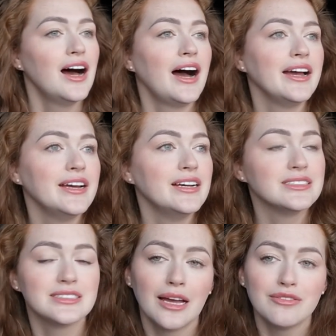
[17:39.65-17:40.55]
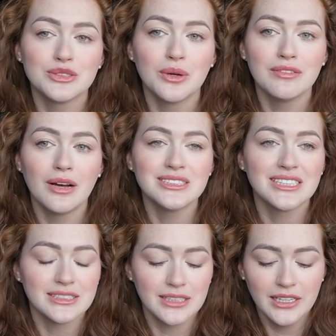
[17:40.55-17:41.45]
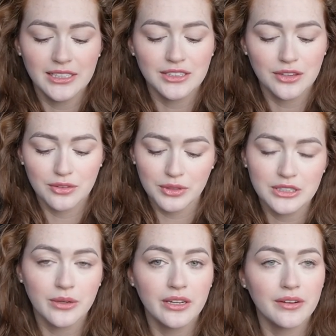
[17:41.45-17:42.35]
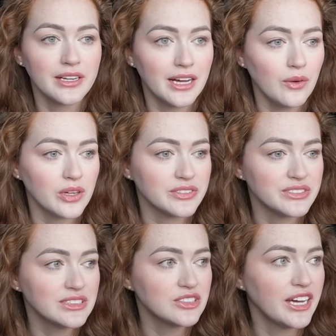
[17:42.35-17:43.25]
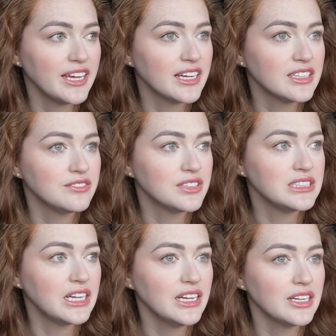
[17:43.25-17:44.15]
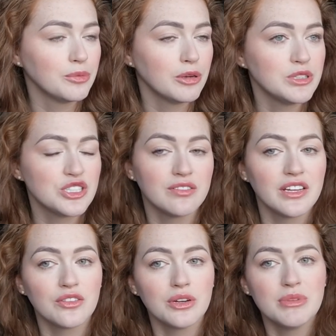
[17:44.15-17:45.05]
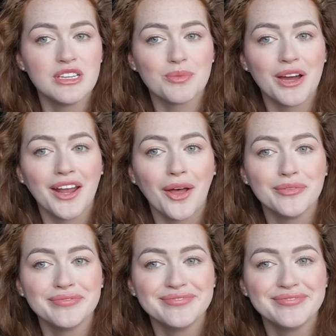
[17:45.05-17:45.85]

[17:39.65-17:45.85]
I slept for 12 hours last night. It's 3:20 right now and I've still not eaten anything for the day, and I probably should have had 3 meals by now.